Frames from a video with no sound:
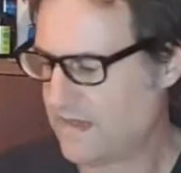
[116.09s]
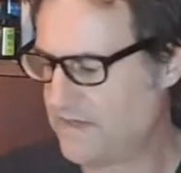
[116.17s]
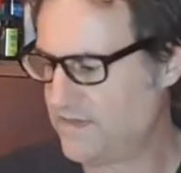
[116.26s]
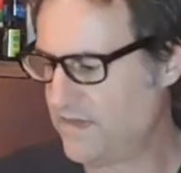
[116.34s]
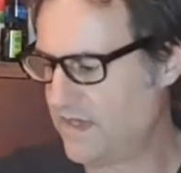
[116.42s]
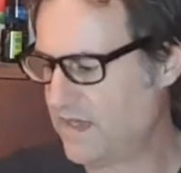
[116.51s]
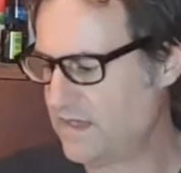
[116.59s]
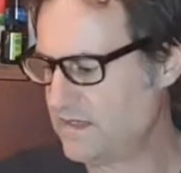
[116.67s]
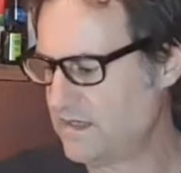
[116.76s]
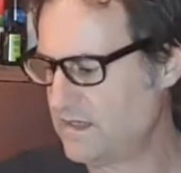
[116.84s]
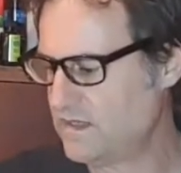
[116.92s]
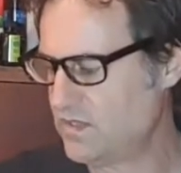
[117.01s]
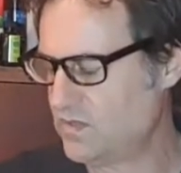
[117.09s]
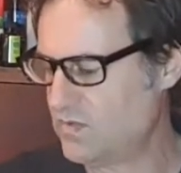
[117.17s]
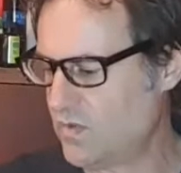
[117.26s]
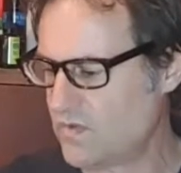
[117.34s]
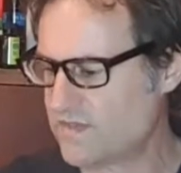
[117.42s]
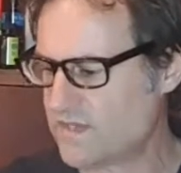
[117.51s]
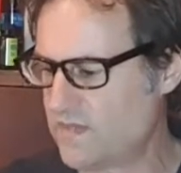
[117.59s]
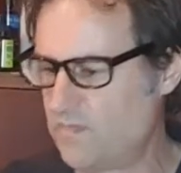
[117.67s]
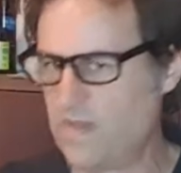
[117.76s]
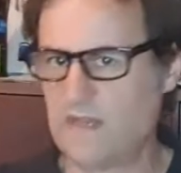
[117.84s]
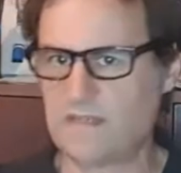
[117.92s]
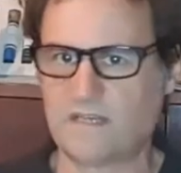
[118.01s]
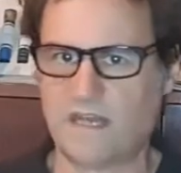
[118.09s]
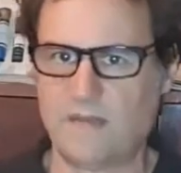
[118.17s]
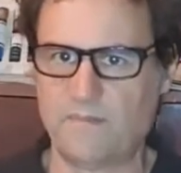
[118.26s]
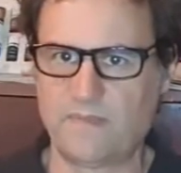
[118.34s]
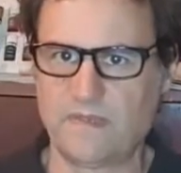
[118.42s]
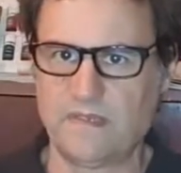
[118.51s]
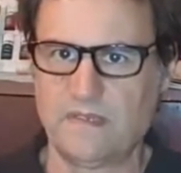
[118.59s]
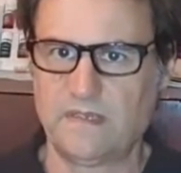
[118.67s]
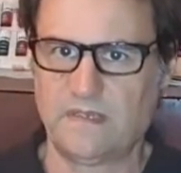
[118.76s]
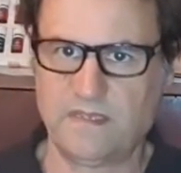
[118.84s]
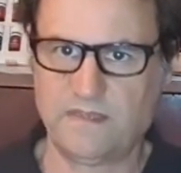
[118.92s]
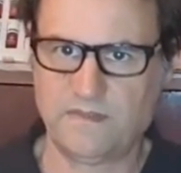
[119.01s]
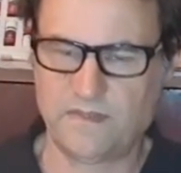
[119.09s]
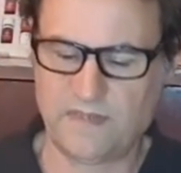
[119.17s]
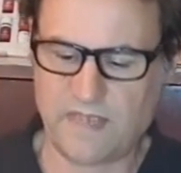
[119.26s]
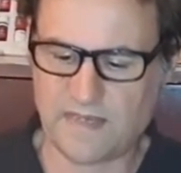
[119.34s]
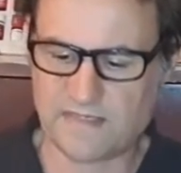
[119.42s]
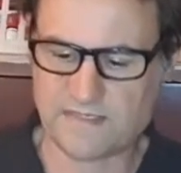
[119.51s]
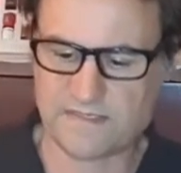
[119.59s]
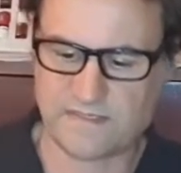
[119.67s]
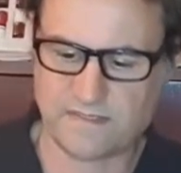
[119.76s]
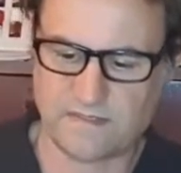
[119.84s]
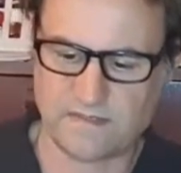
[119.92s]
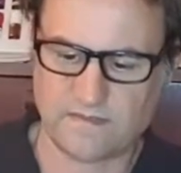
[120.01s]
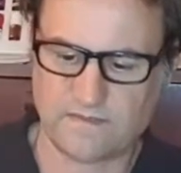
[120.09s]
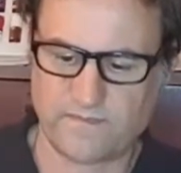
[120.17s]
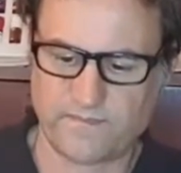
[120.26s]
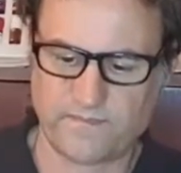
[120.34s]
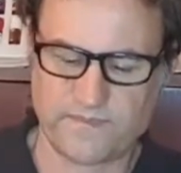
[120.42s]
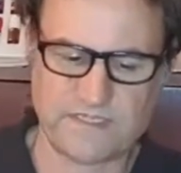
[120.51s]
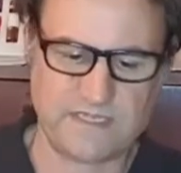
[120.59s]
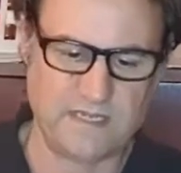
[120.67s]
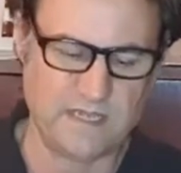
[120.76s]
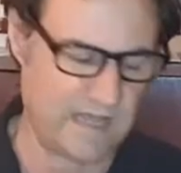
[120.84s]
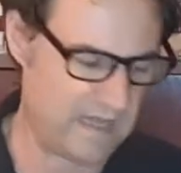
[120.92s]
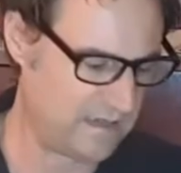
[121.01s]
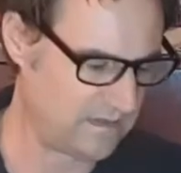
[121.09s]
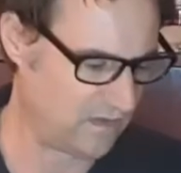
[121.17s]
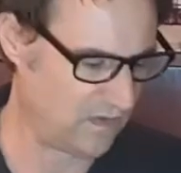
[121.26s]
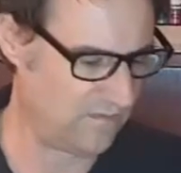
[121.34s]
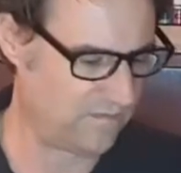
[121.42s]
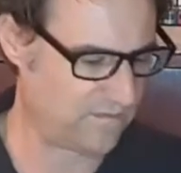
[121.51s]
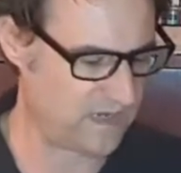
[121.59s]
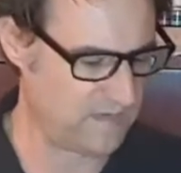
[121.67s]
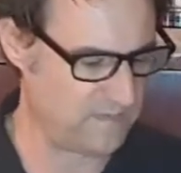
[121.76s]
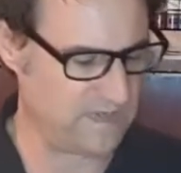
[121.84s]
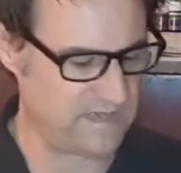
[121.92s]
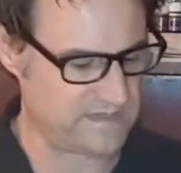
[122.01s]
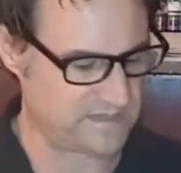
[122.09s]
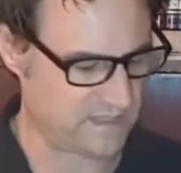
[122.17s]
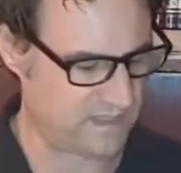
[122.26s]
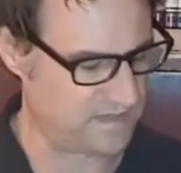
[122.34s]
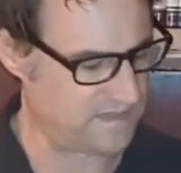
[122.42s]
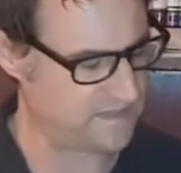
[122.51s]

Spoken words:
And then you also picked up in the next tier of freebies, so